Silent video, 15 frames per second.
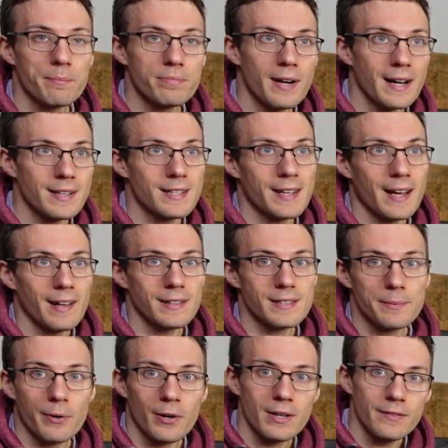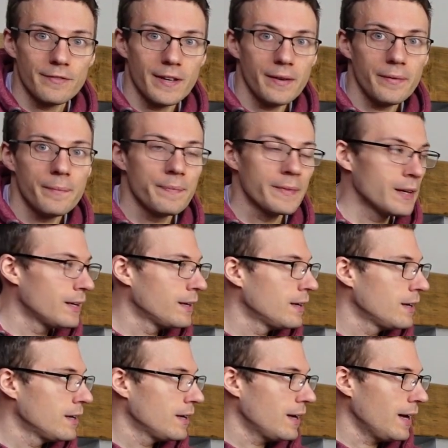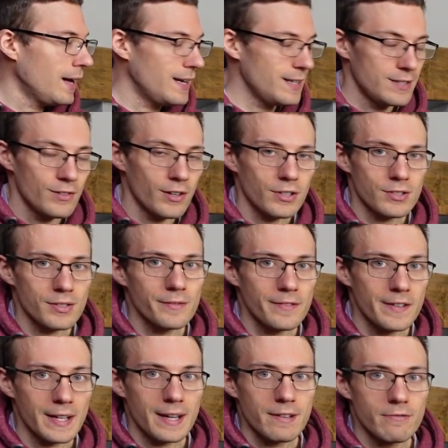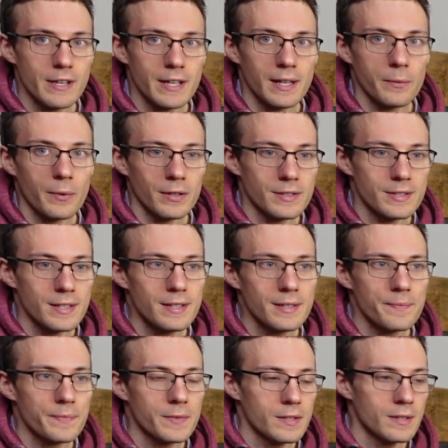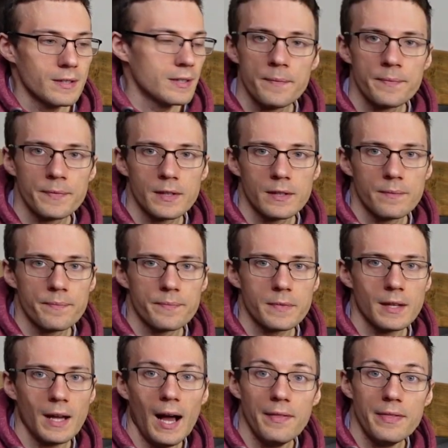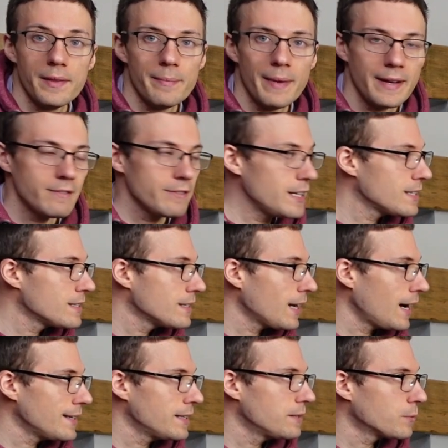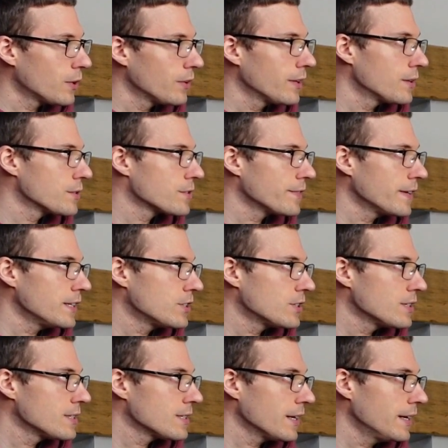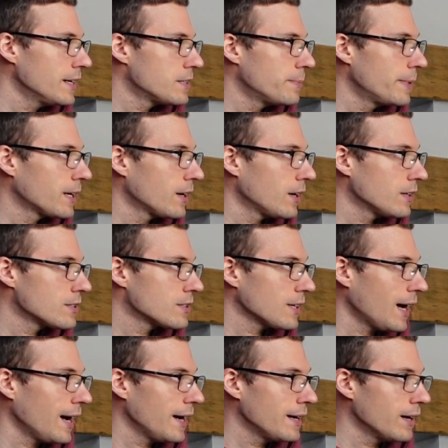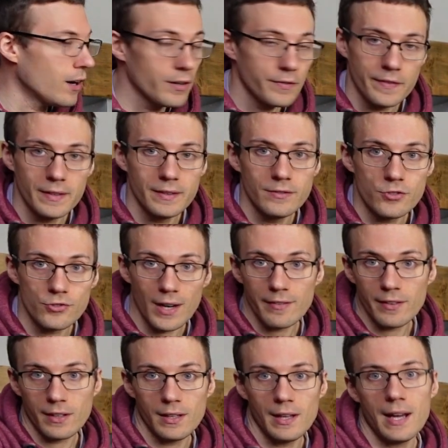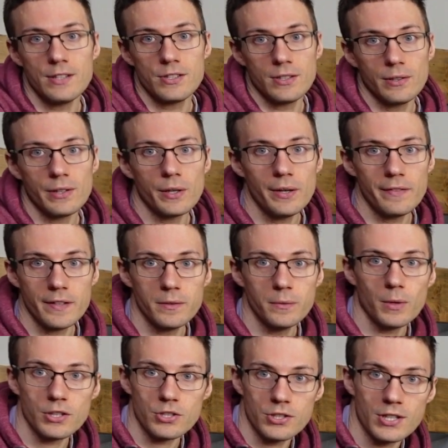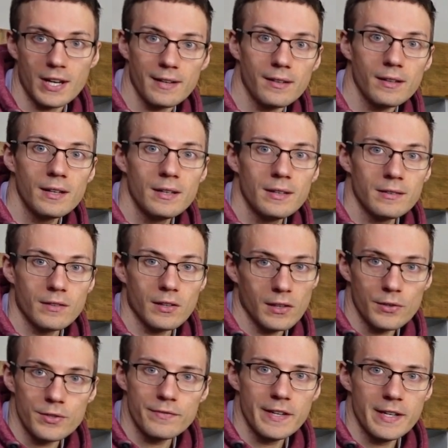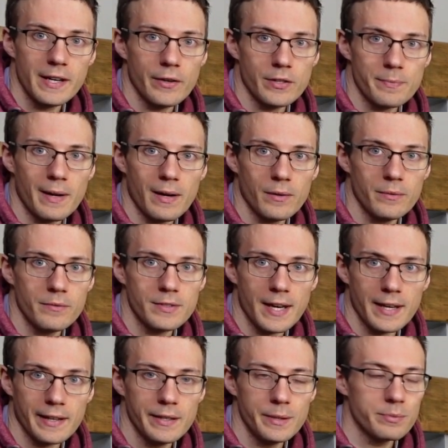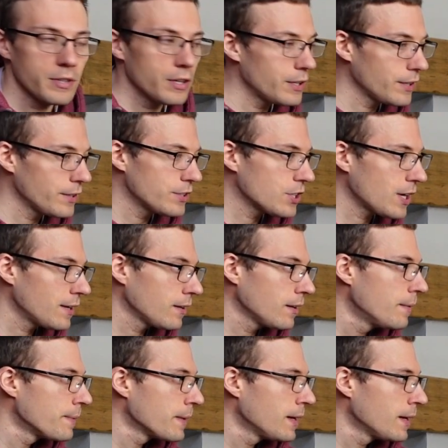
practicality point of view, it's not something I really wanted. And the main reason that I didn't want those features is because I often travel, as you'll know if you watch the channel. I've got loads of videos about cycling abroad on the channel.